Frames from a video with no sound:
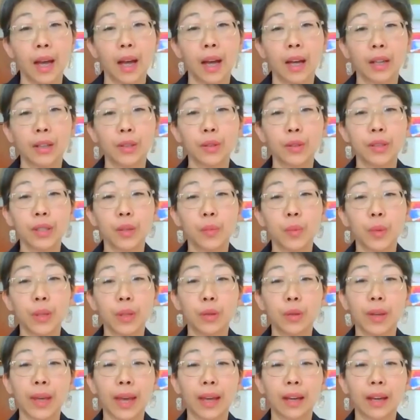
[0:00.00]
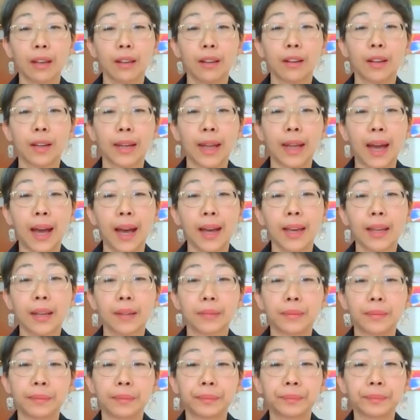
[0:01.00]
You see, when you catalog an
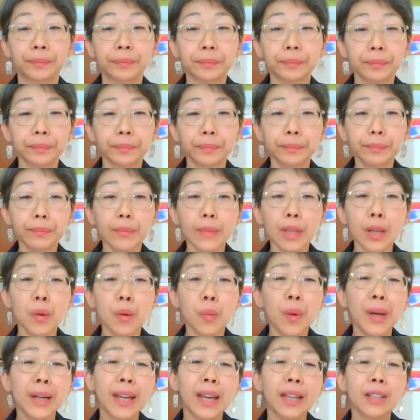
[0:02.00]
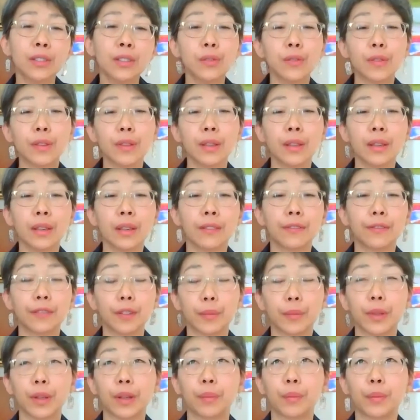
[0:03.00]
item, one has to think
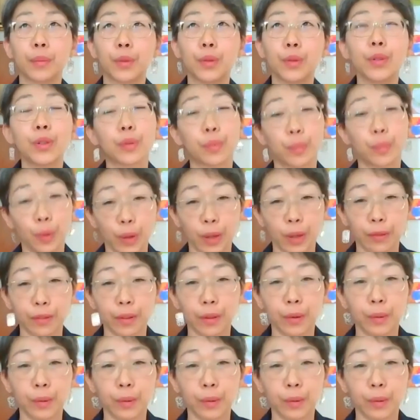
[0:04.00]
from the user point of view.